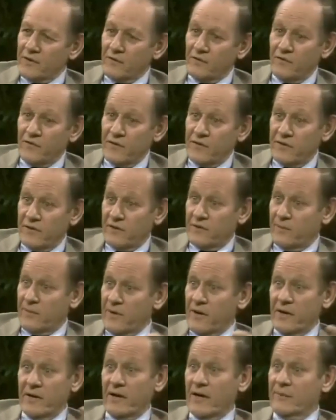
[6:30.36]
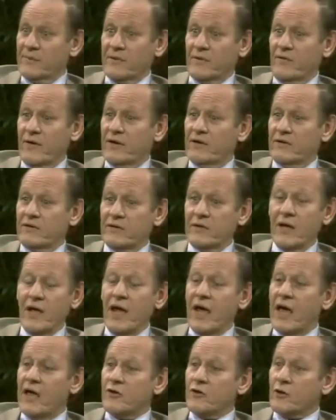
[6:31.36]
the laws of physics, beyond observation,
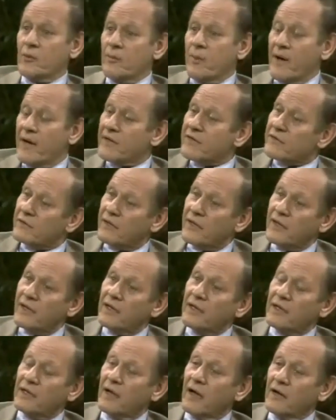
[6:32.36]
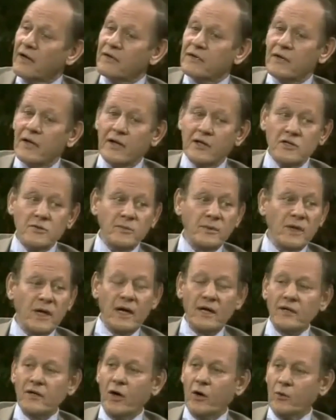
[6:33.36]
and you're postulating an
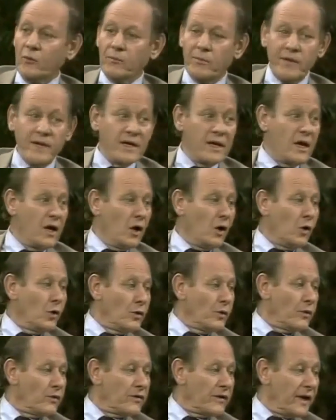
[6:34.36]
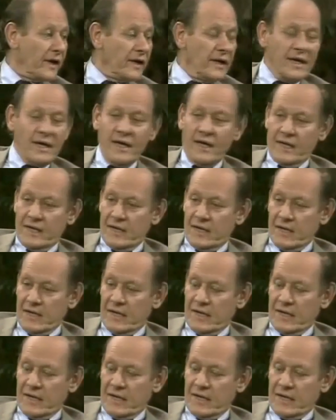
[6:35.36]
unintelligible, unknown being who you said